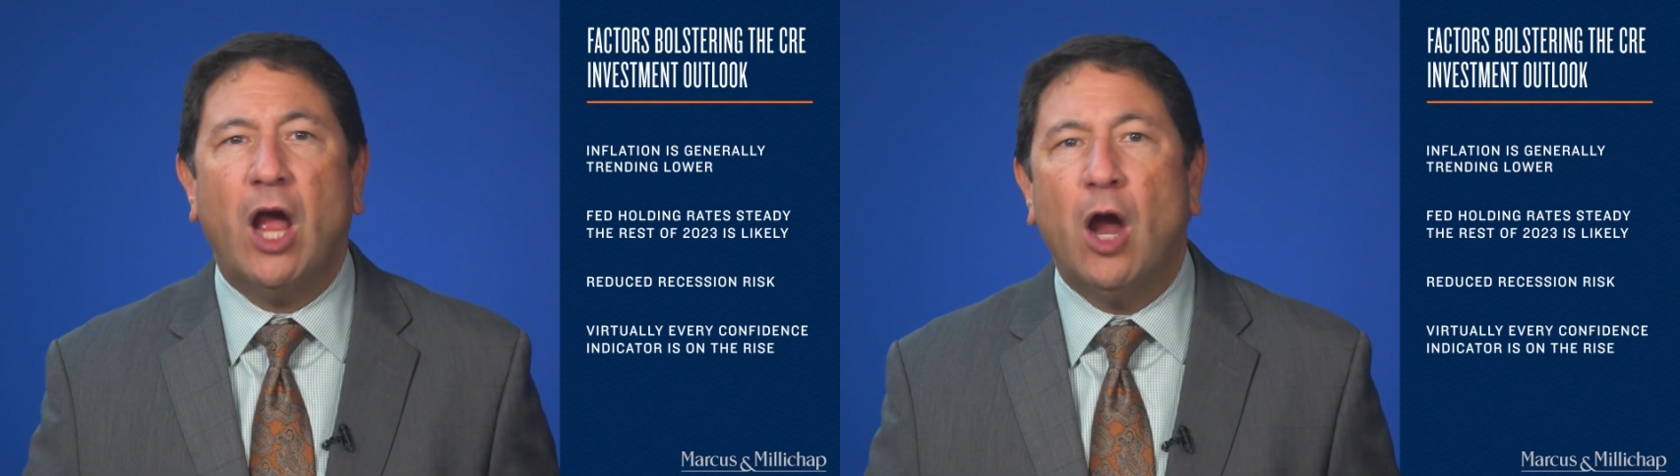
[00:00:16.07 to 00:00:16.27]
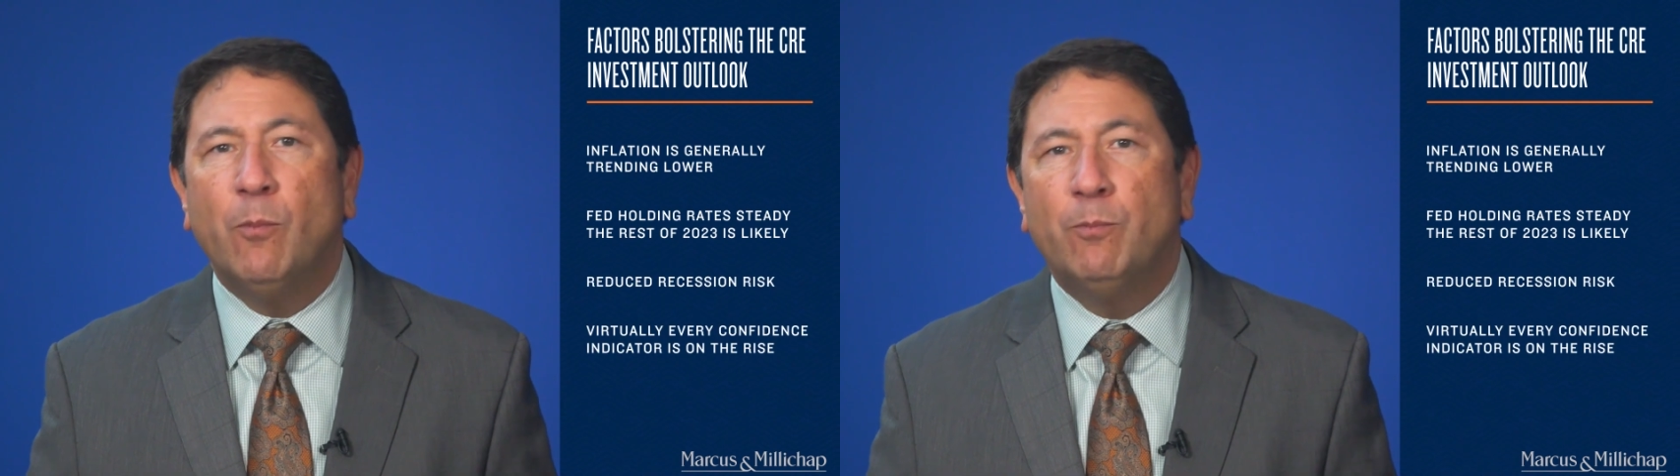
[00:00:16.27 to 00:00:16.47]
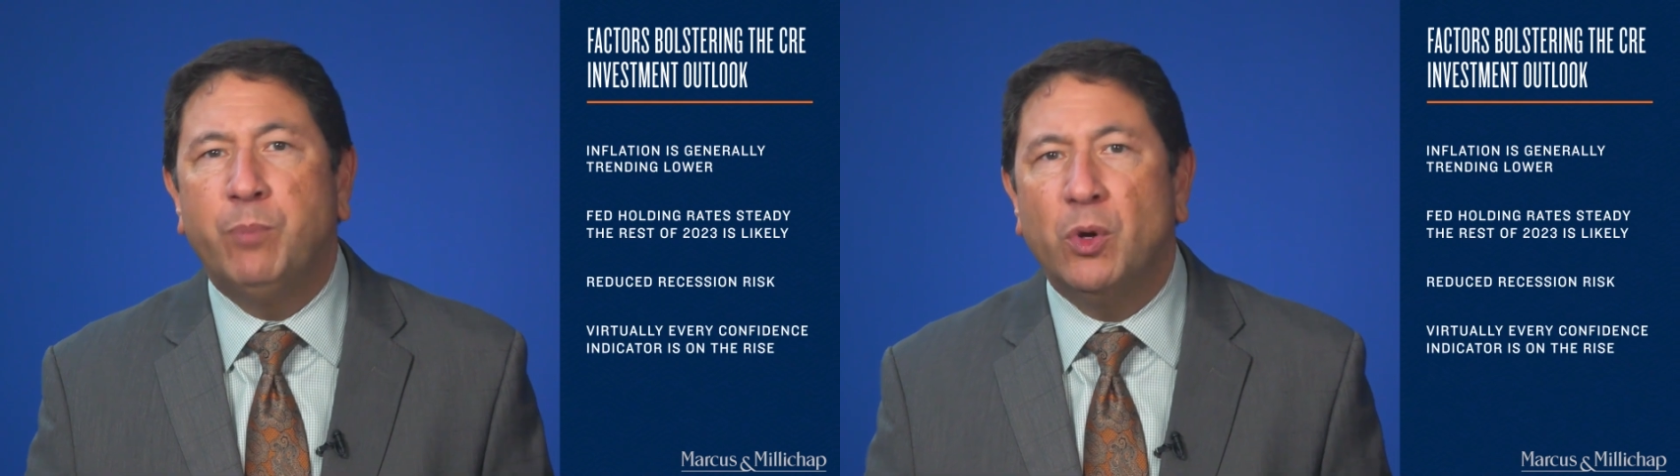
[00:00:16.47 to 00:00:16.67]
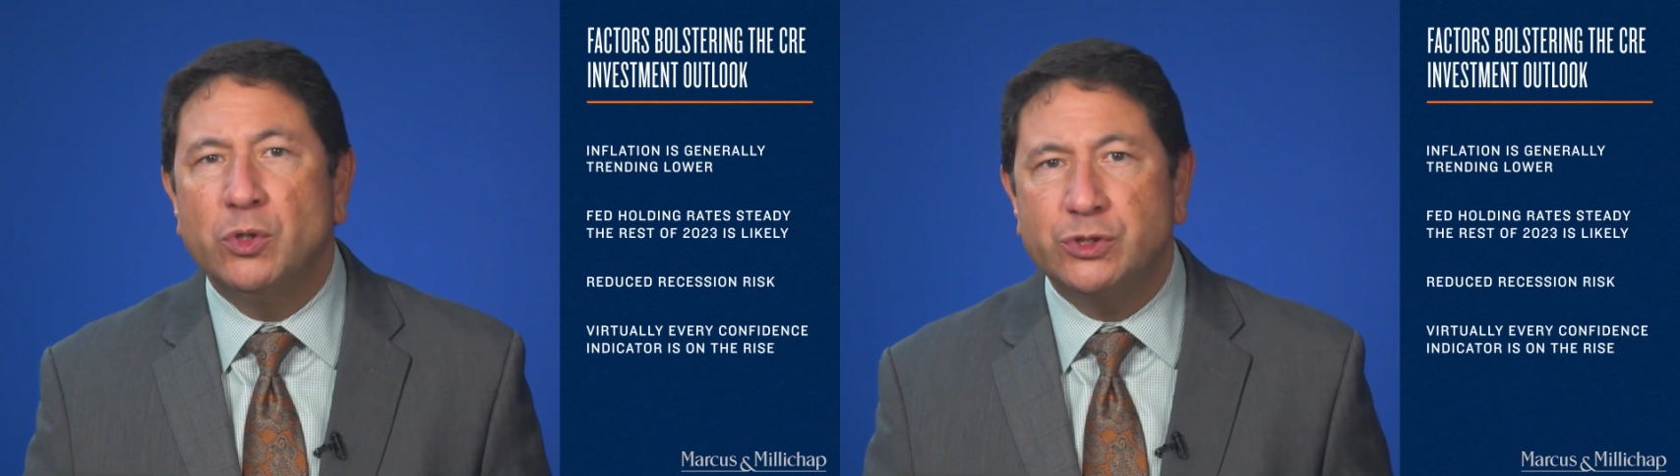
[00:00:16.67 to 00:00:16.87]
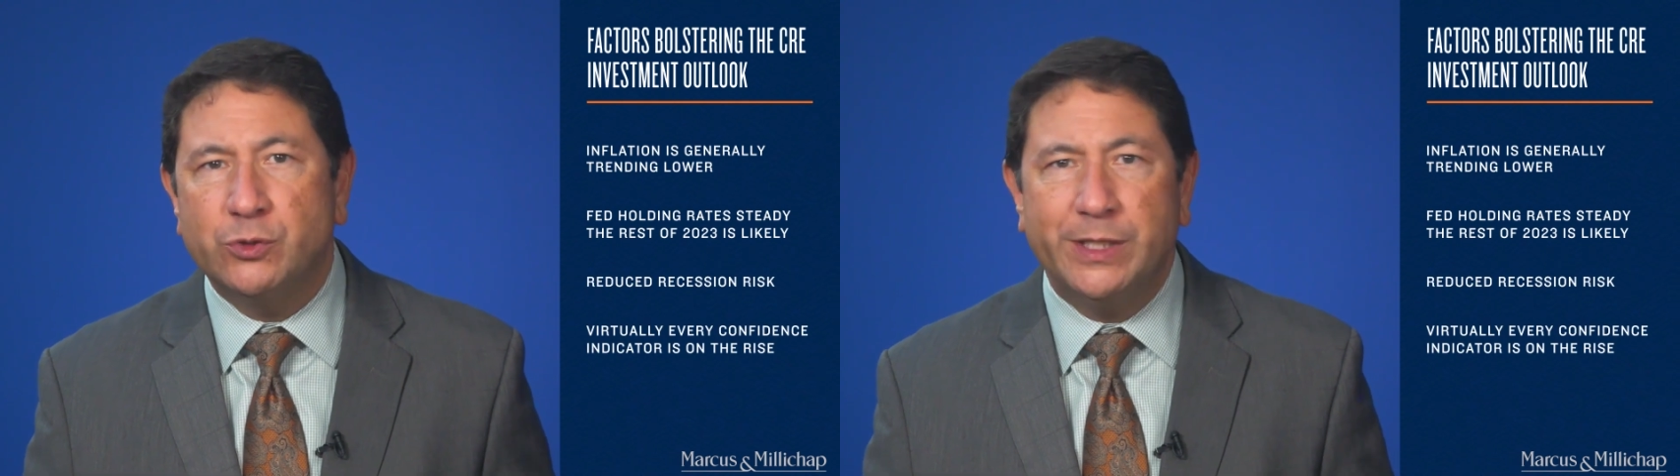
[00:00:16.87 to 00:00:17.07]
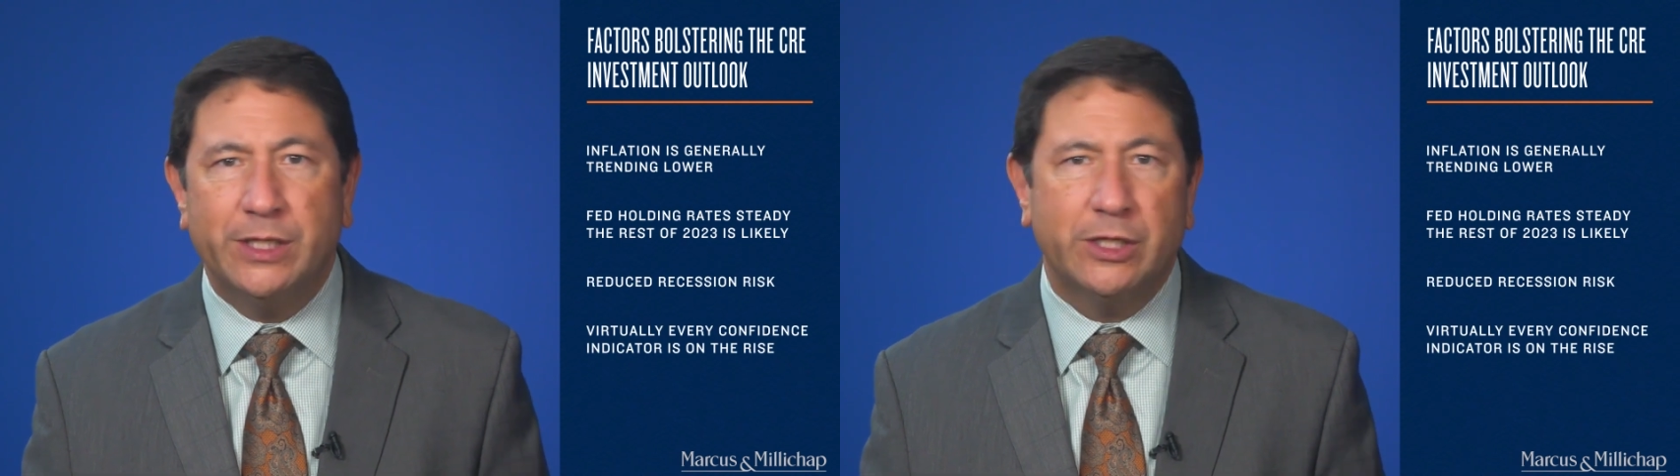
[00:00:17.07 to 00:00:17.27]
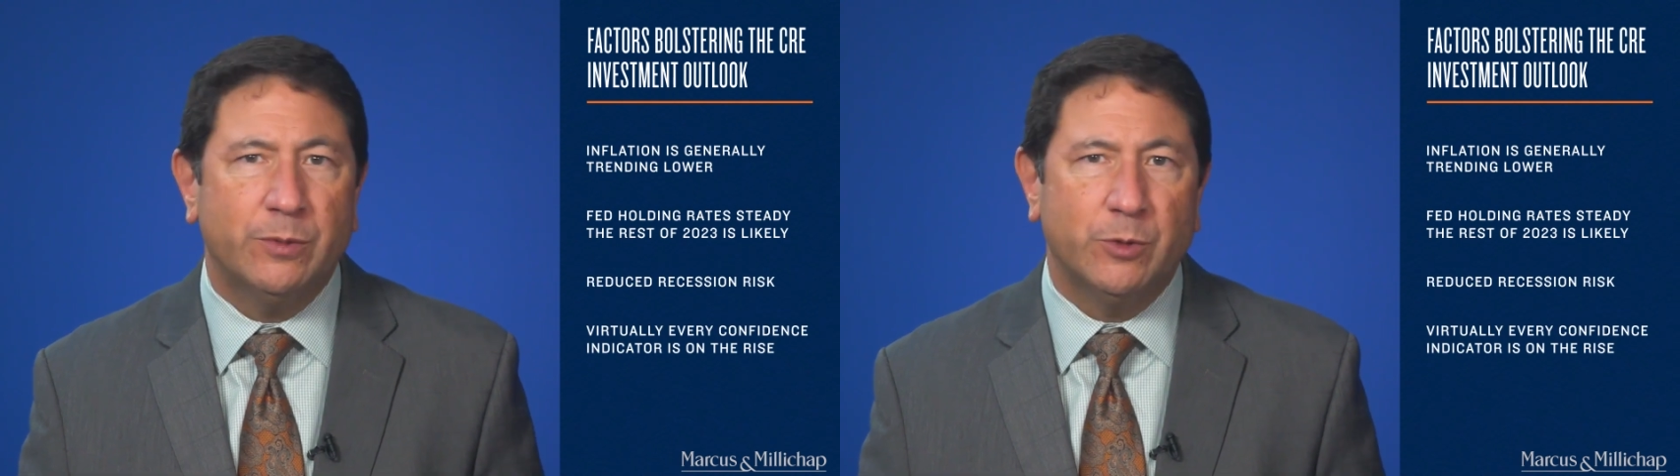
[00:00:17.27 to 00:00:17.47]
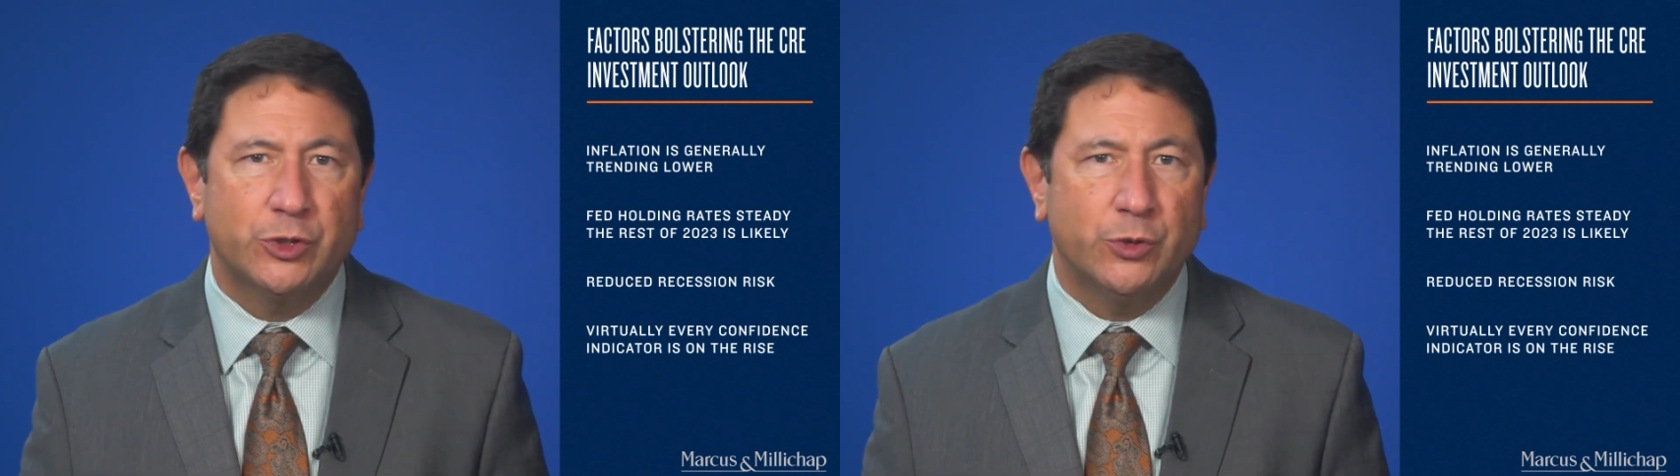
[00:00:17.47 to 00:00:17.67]
are bolstering the
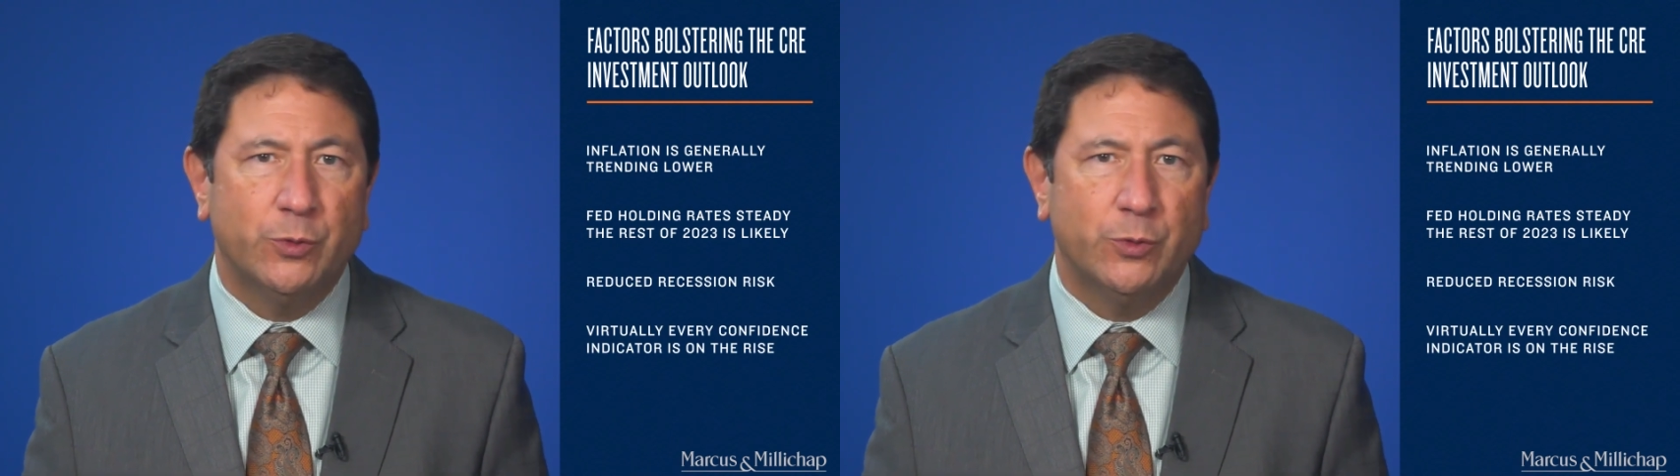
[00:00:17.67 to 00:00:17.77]
commercial